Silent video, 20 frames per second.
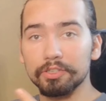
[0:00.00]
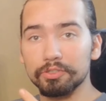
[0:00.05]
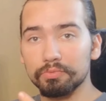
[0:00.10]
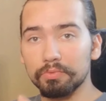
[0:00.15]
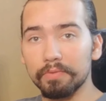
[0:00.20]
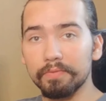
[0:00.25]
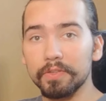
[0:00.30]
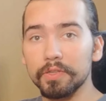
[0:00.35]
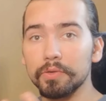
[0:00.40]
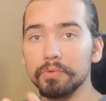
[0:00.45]
/
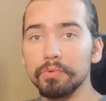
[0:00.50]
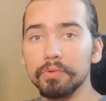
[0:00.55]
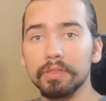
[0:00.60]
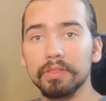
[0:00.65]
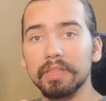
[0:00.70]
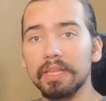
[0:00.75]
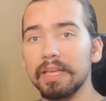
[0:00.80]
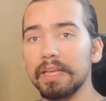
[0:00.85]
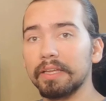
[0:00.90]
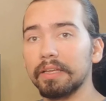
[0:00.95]
review
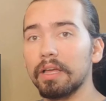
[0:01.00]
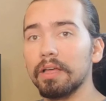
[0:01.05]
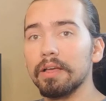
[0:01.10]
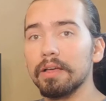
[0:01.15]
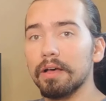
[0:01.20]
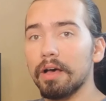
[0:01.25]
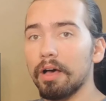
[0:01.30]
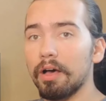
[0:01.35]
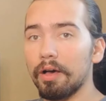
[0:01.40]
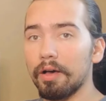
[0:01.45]
thing
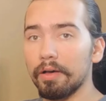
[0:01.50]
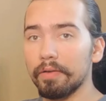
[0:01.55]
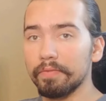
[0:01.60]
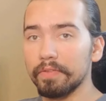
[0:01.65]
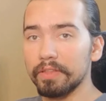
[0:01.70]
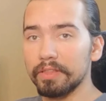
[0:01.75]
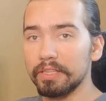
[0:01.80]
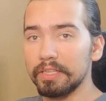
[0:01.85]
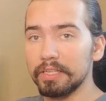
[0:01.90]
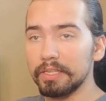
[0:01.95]

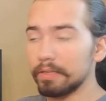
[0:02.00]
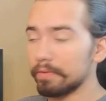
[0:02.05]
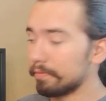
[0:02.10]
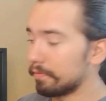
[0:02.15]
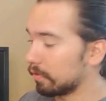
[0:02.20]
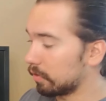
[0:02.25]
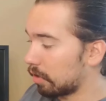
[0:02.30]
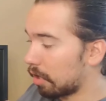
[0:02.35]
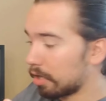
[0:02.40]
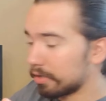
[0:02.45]
of the
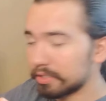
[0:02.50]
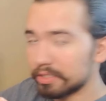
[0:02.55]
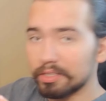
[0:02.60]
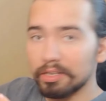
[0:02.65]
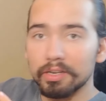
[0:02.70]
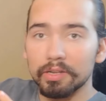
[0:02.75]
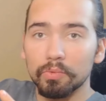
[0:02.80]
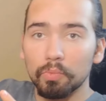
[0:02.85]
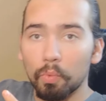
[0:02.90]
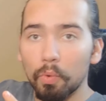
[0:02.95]

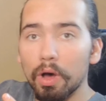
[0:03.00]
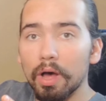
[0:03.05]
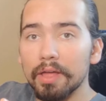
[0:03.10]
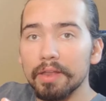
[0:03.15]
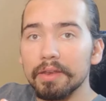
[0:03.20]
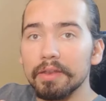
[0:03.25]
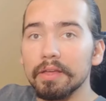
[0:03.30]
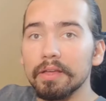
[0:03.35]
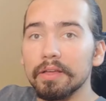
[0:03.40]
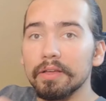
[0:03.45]
Velocity
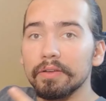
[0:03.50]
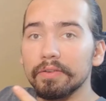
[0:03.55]
1